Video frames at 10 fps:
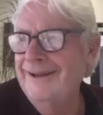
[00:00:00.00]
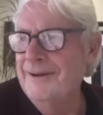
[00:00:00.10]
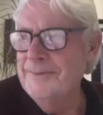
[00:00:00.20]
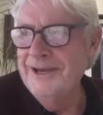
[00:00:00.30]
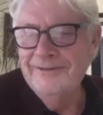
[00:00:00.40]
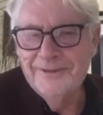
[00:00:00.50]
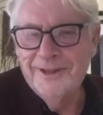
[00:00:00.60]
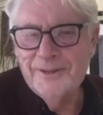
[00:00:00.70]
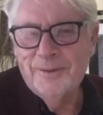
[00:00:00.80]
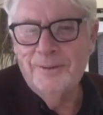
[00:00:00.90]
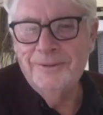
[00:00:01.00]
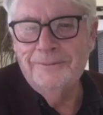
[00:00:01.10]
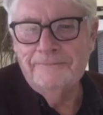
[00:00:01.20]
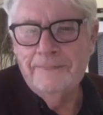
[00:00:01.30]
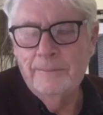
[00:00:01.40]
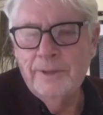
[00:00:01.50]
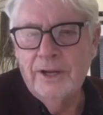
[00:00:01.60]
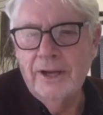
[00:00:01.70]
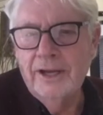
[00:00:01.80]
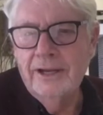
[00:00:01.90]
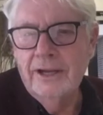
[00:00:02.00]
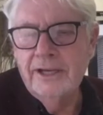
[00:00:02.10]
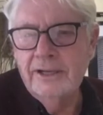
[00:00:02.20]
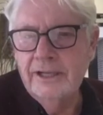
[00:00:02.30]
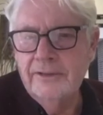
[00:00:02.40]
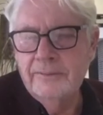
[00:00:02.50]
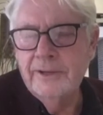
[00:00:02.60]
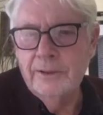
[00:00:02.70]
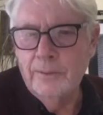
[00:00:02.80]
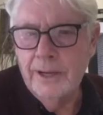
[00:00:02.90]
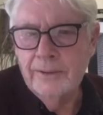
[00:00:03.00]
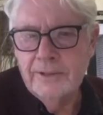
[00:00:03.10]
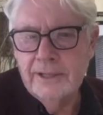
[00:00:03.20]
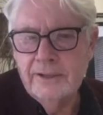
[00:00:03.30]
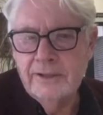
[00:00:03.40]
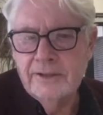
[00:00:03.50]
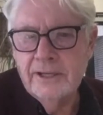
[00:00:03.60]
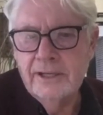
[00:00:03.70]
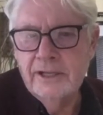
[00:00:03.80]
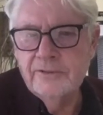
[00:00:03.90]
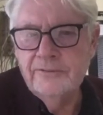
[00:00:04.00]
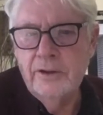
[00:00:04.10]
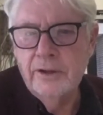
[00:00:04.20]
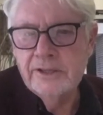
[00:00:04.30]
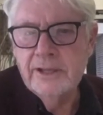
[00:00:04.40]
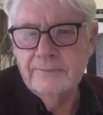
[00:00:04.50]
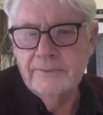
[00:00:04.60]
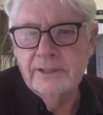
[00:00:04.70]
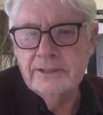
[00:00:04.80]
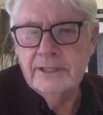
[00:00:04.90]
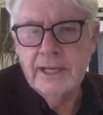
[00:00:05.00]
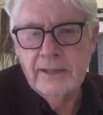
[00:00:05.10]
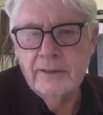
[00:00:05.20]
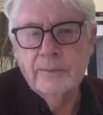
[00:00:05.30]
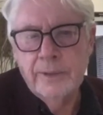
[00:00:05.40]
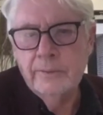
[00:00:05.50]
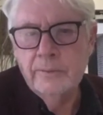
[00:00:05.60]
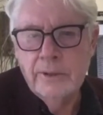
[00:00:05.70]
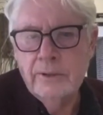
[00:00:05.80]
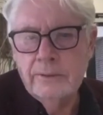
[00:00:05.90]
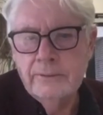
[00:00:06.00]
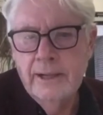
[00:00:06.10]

I'm here for this problem. But I don't let them get away with that. I say, let's find something today that went well.